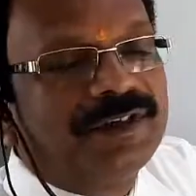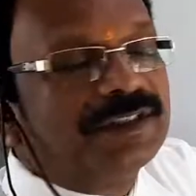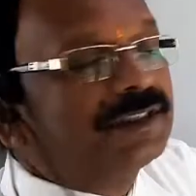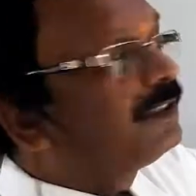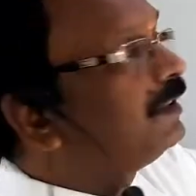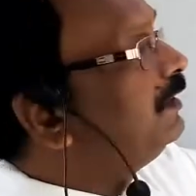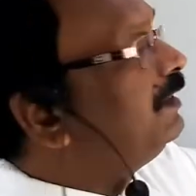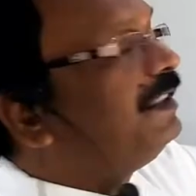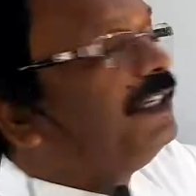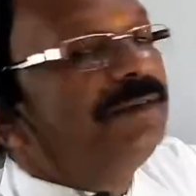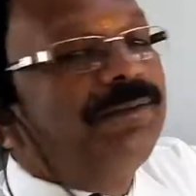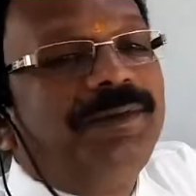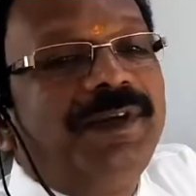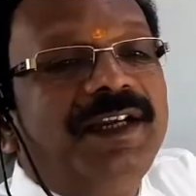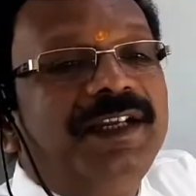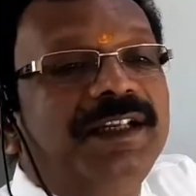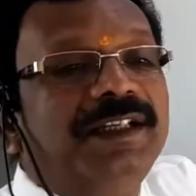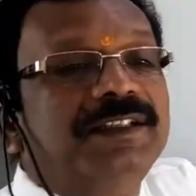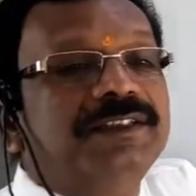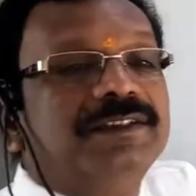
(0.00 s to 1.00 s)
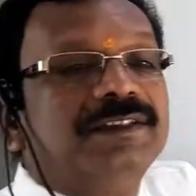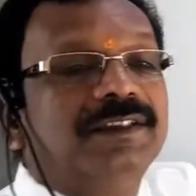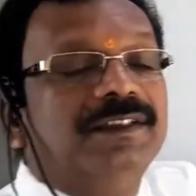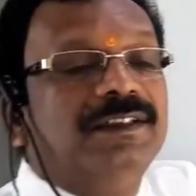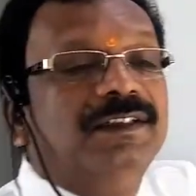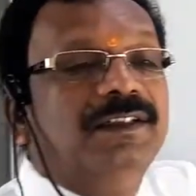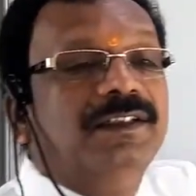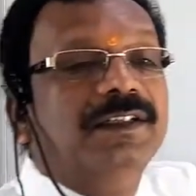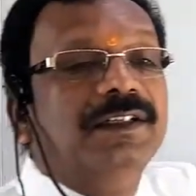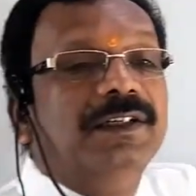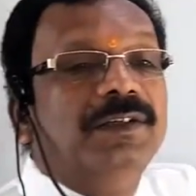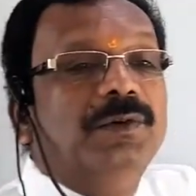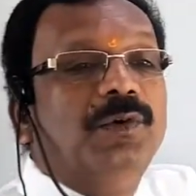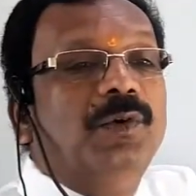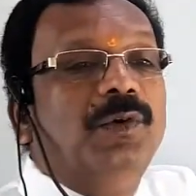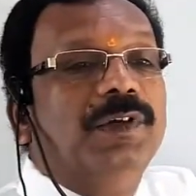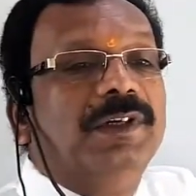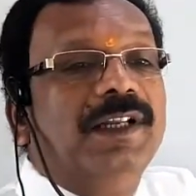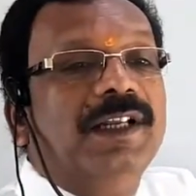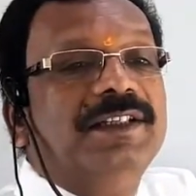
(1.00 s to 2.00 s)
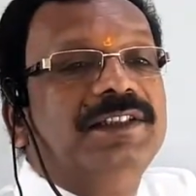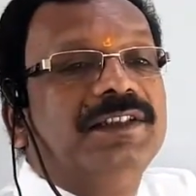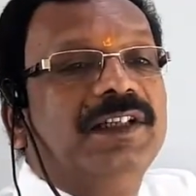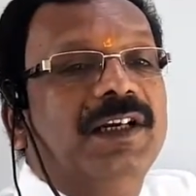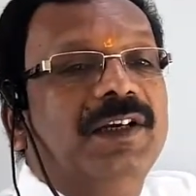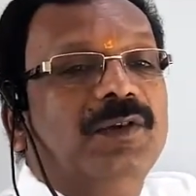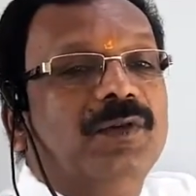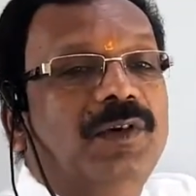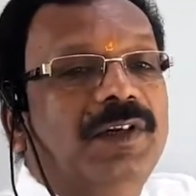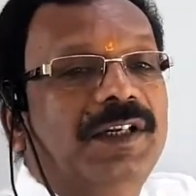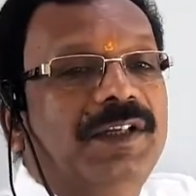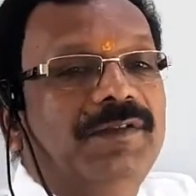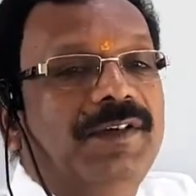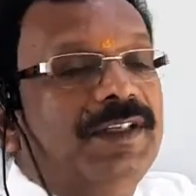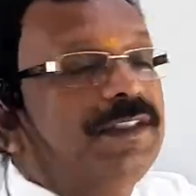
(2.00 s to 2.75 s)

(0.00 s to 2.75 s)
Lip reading: JFET is voltage control